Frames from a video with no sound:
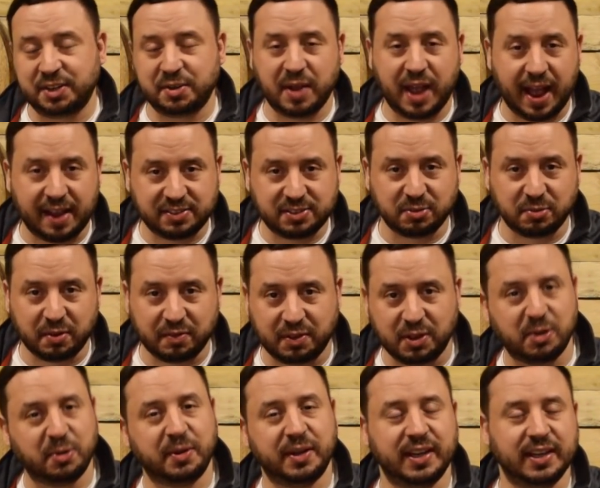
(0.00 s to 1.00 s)
you have to
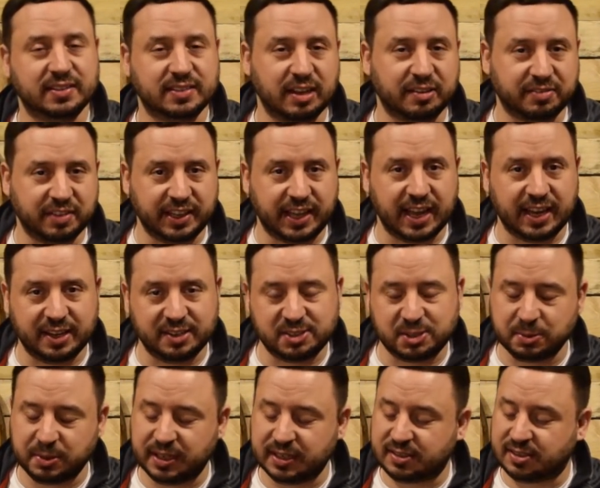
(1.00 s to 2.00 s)
review it, definitely get
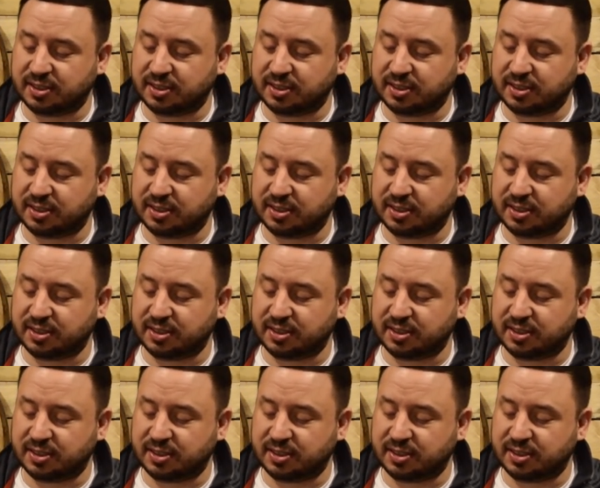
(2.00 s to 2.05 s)
into it.